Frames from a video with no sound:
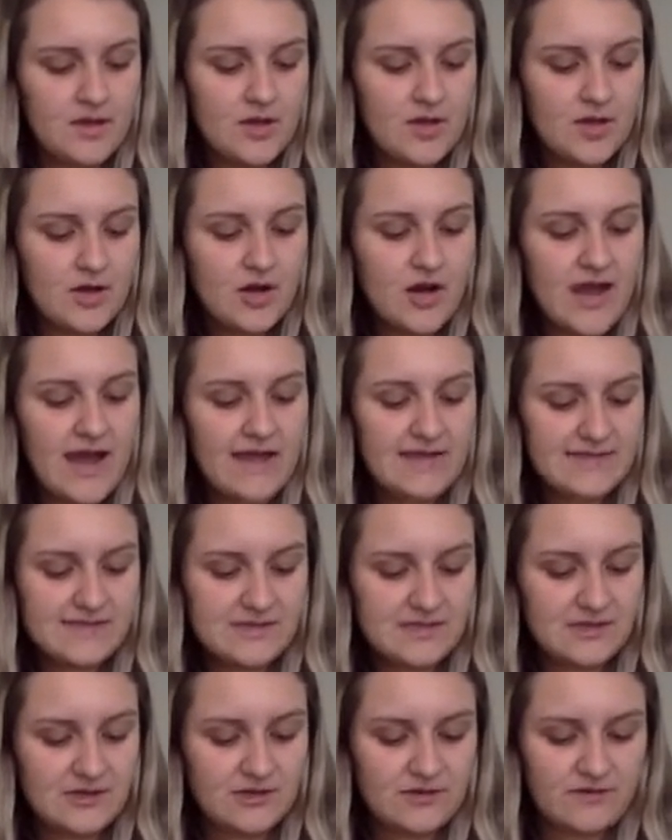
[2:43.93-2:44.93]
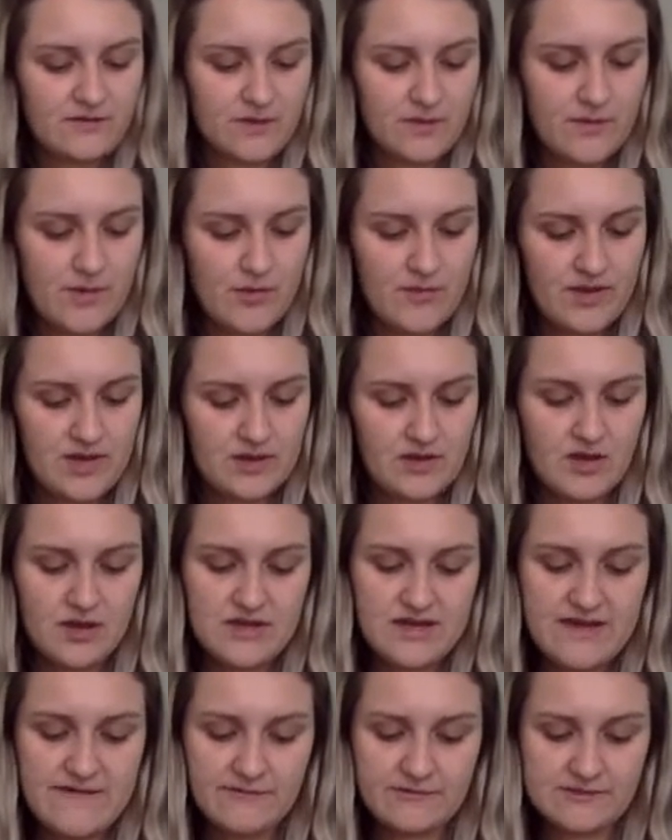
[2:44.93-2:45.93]
Her eyes lingered for a moment on
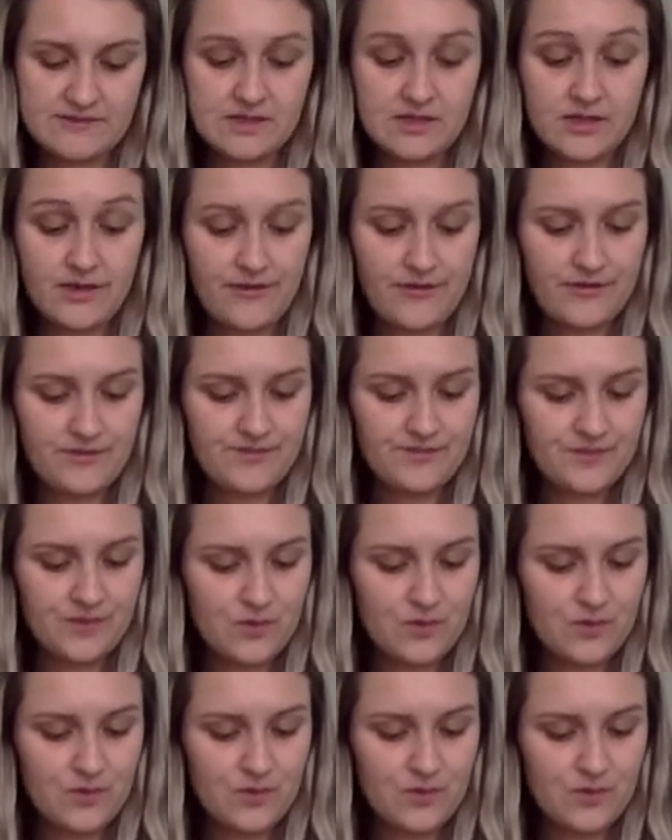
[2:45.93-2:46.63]
Neville's cloak,